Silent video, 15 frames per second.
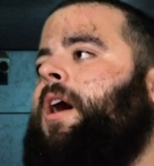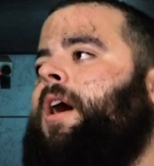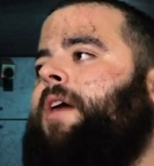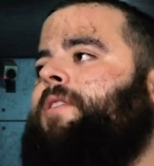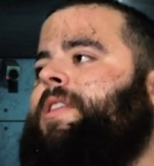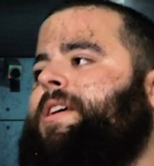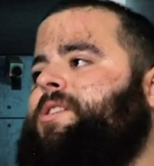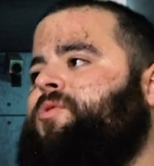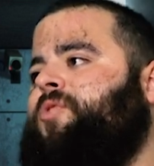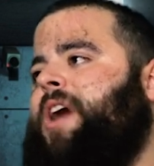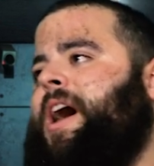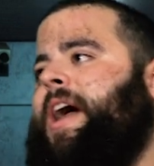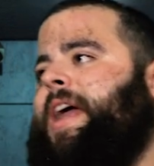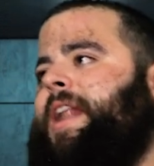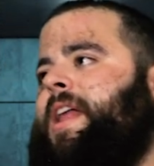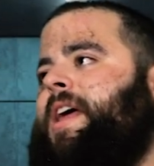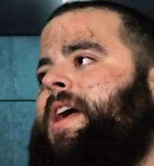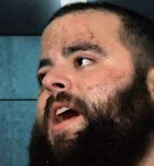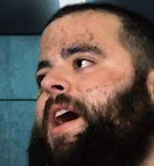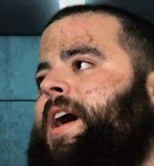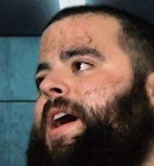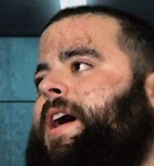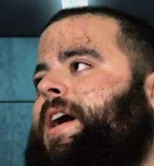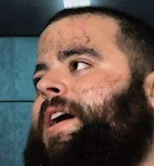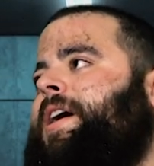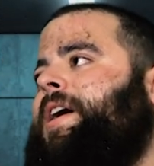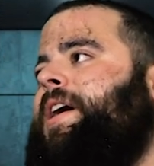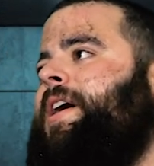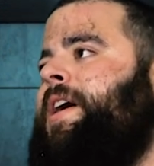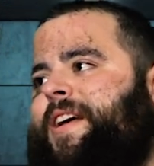Everything is fine.
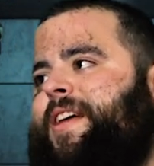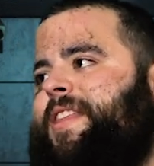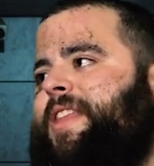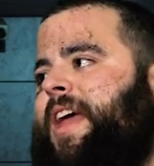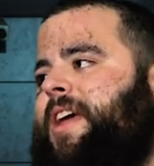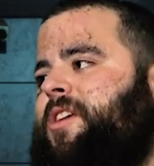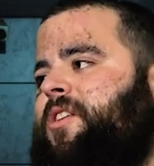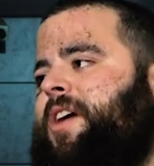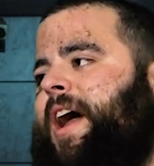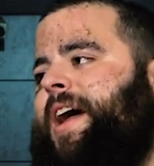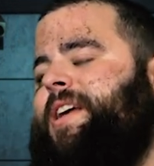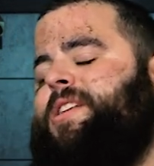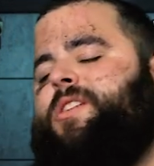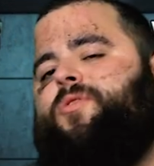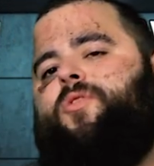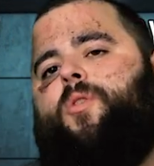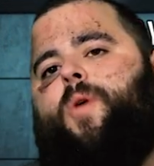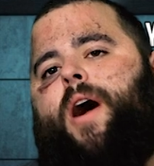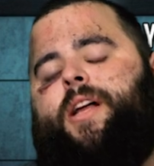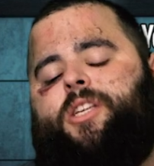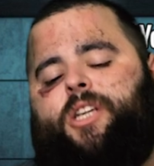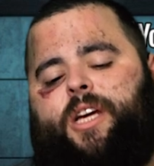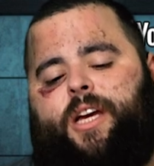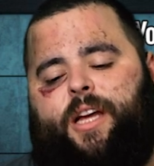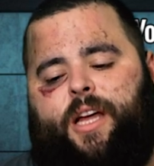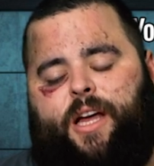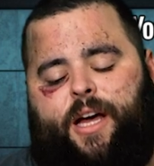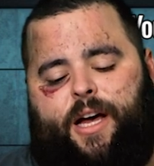Thank you guys for watching.